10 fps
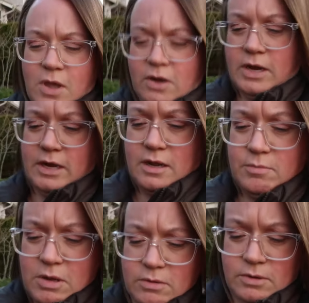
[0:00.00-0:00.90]
all right, I'm
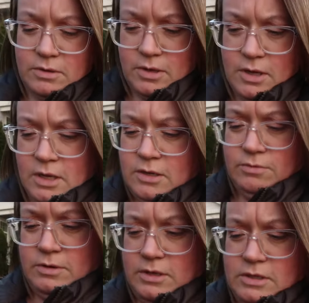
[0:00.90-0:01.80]
not
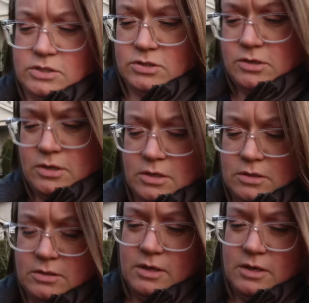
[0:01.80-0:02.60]
really sure.